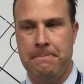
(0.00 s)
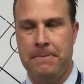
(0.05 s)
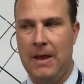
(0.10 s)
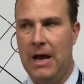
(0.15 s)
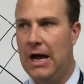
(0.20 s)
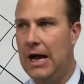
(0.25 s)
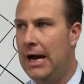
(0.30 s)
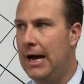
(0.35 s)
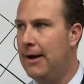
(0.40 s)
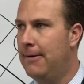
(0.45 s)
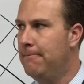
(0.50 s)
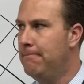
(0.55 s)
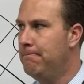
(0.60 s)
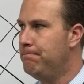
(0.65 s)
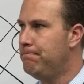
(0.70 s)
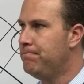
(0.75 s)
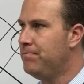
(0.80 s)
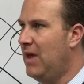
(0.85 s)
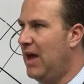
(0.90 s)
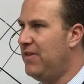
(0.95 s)

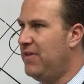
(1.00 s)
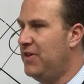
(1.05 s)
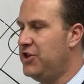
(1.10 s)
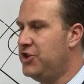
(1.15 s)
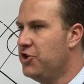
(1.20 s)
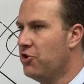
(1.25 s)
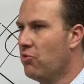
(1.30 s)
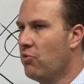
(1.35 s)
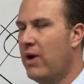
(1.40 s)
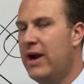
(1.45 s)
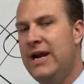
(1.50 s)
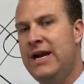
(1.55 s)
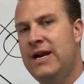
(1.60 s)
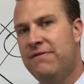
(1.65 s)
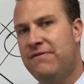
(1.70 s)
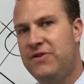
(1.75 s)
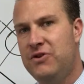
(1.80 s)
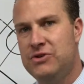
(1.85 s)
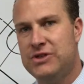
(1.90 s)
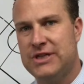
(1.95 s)
I think you're reading a
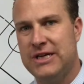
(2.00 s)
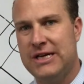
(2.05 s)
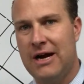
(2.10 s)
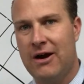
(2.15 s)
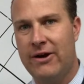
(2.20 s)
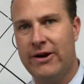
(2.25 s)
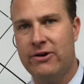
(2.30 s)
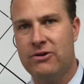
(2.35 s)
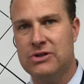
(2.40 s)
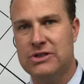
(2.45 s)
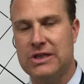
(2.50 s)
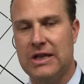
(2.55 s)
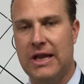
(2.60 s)
few scenarios